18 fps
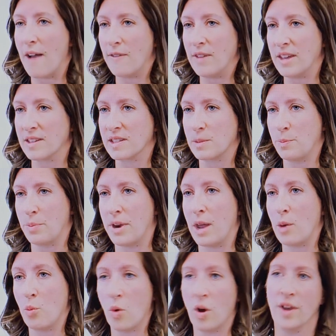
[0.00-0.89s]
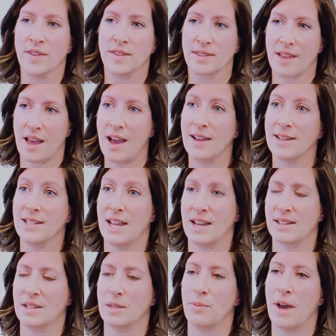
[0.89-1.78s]
obvious, but I was
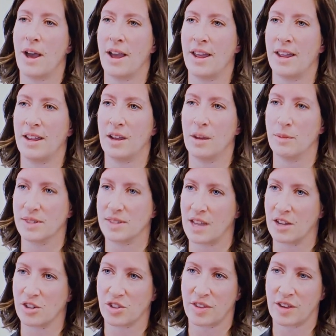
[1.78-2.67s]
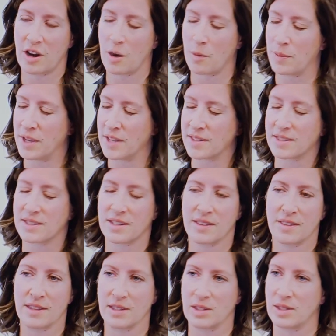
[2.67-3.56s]
contacted by a massage therapist.
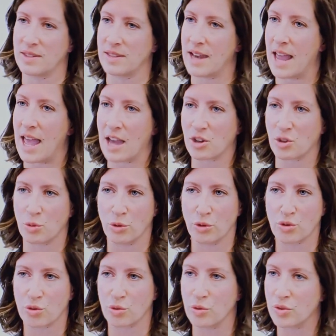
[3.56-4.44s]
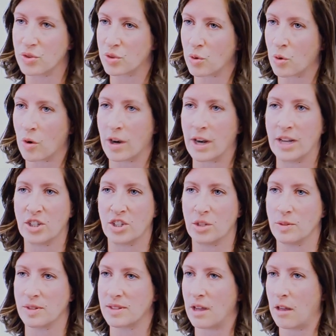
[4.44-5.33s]
This is an actual true story.
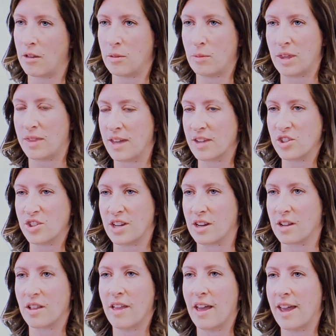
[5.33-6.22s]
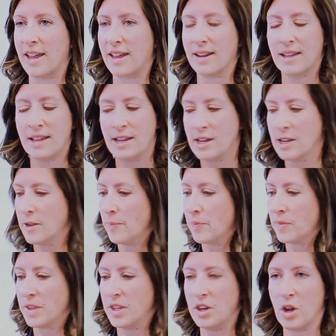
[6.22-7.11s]
She was telling that she had a client,
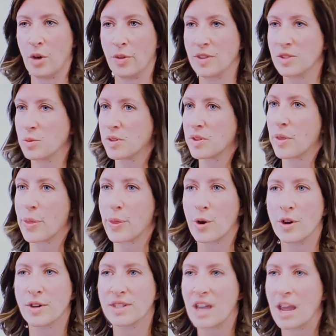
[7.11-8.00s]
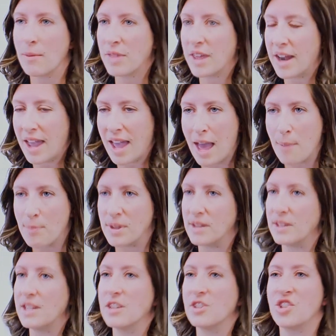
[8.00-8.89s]
this was the third time that it
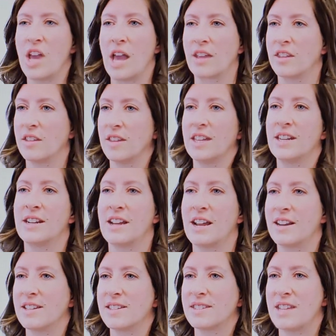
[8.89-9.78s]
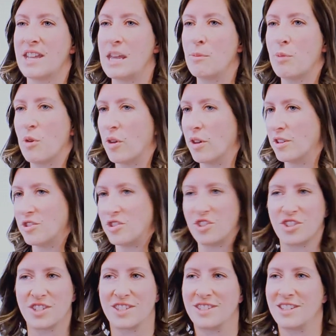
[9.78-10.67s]
happened. He ejaculated on his table and she
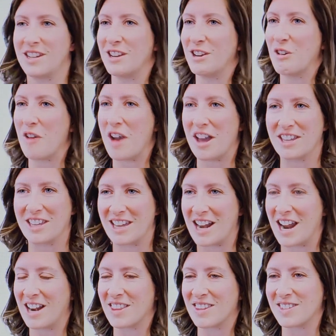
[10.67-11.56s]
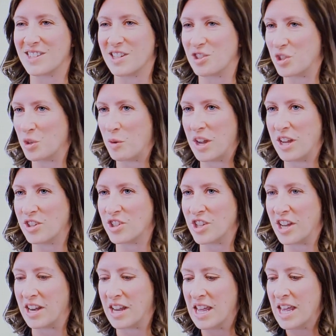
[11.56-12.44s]
just didn't know how to get out of the
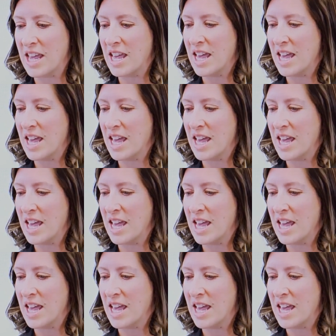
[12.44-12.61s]
situation.